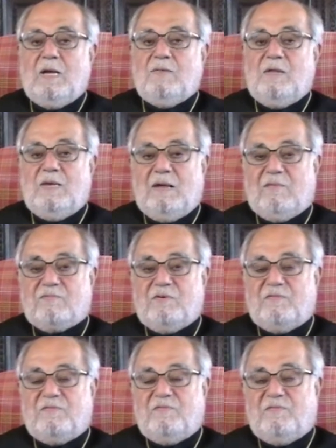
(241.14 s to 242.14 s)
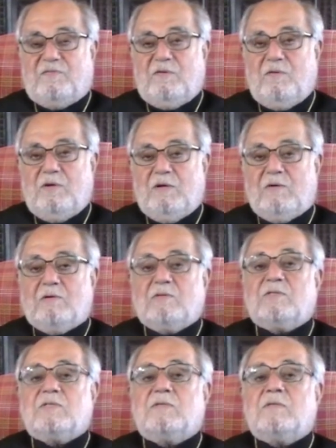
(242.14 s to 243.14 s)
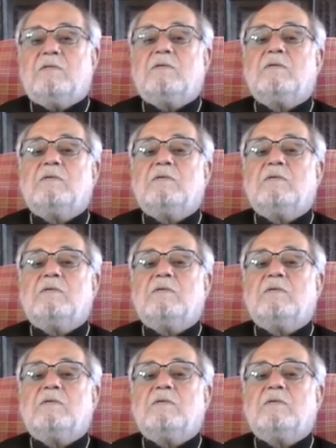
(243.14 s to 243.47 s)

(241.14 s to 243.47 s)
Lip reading: And then after a few years,